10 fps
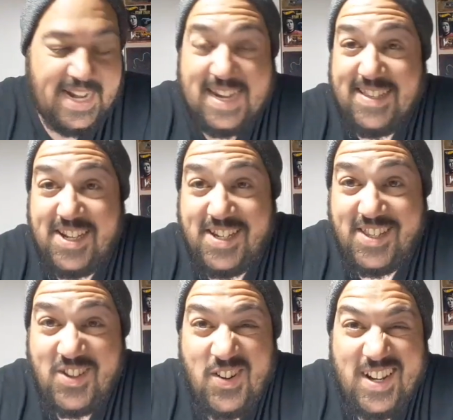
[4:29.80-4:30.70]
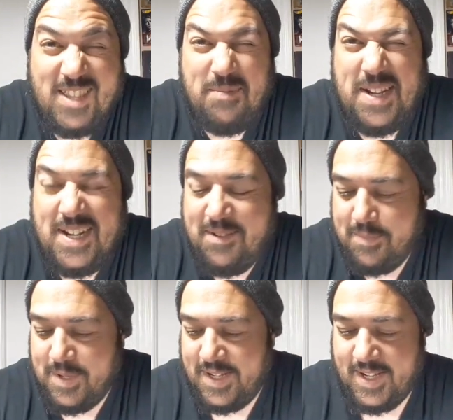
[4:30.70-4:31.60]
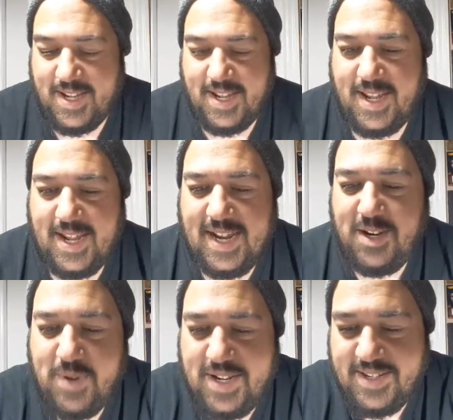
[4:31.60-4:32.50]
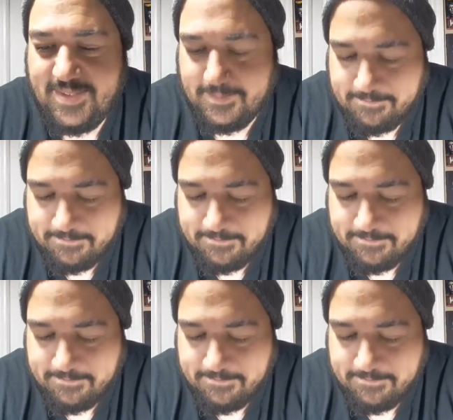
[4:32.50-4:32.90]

guess I should start at the beginning, but anyways,